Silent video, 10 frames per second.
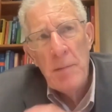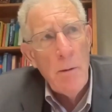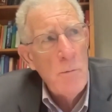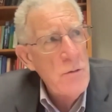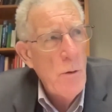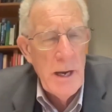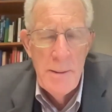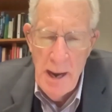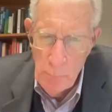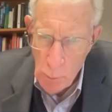That was where
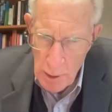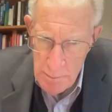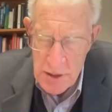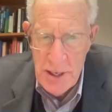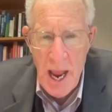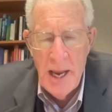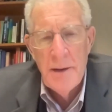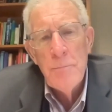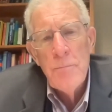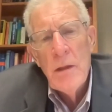he made one
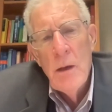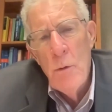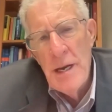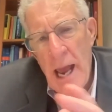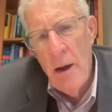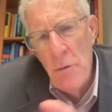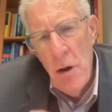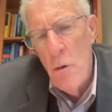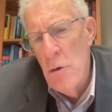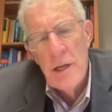mistake. We now
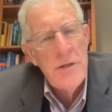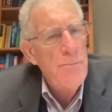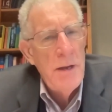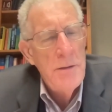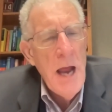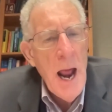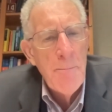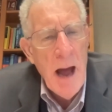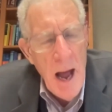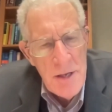know it's
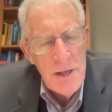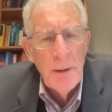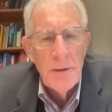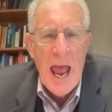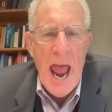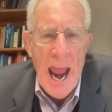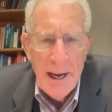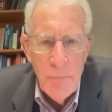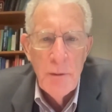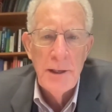not possible to
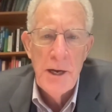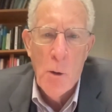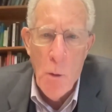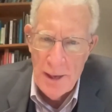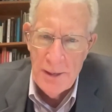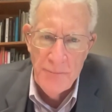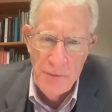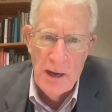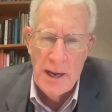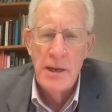accurately
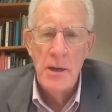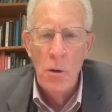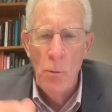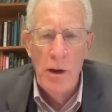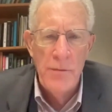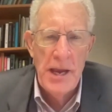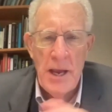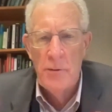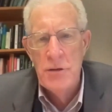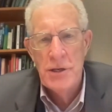quantify where the
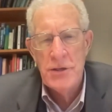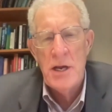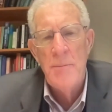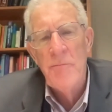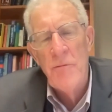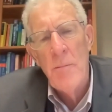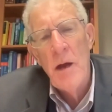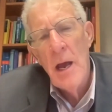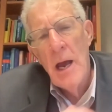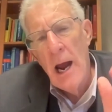energy is coming from.
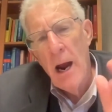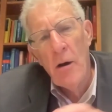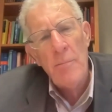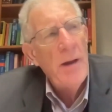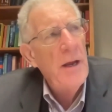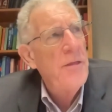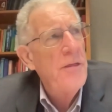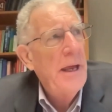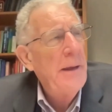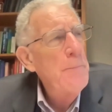Our big
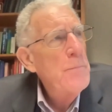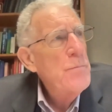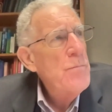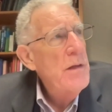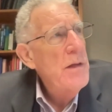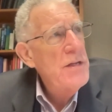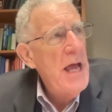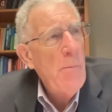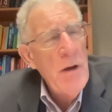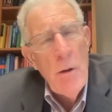thing is
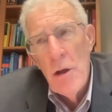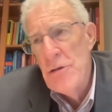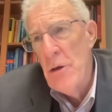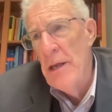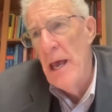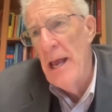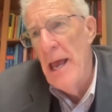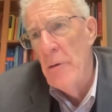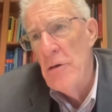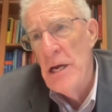that we also get
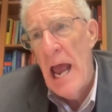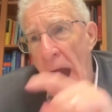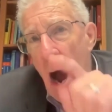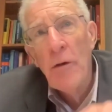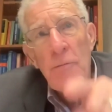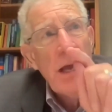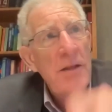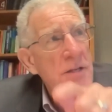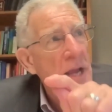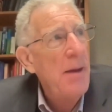energy out of
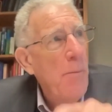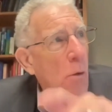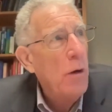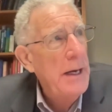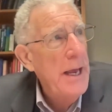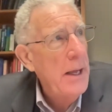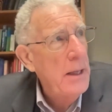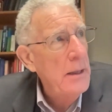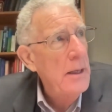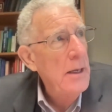that same
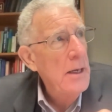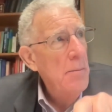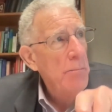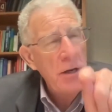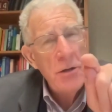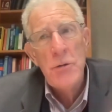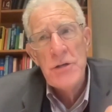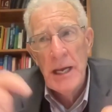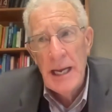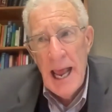organelle, but
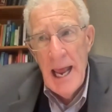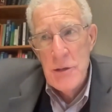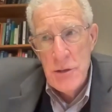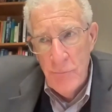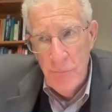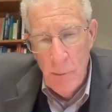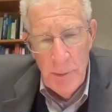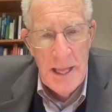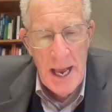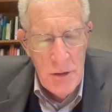using an ancient
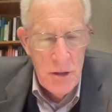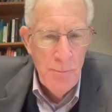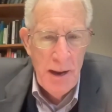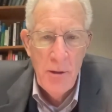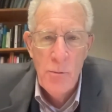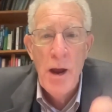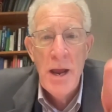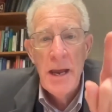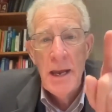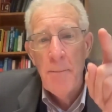fermentation
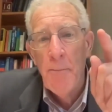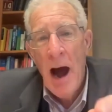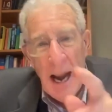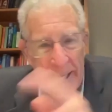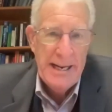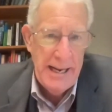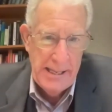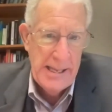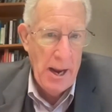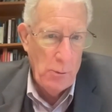pathway embodied
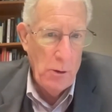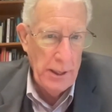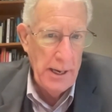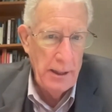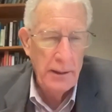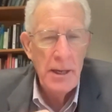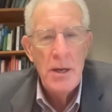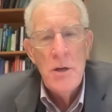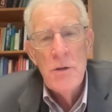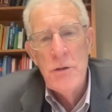in that organelle,
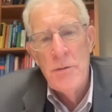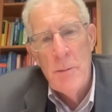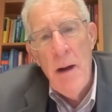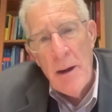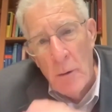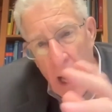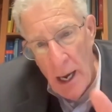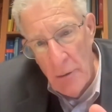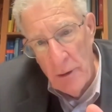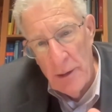so the
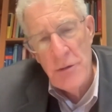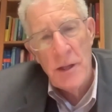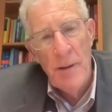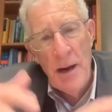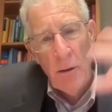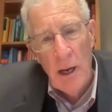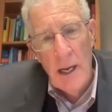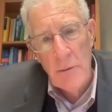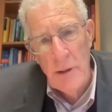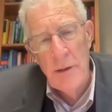mitochondrion. So the
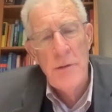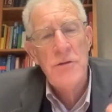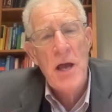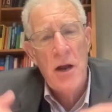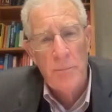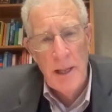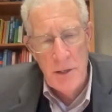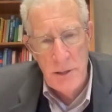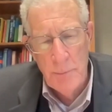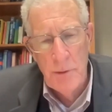mitochondrion in the
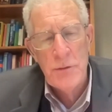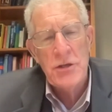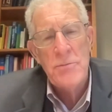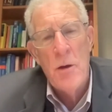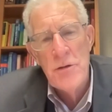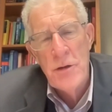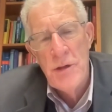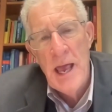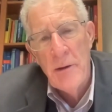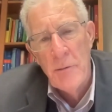cytoplasm produces most
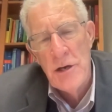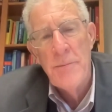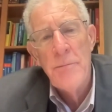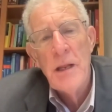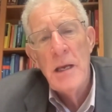of the energy.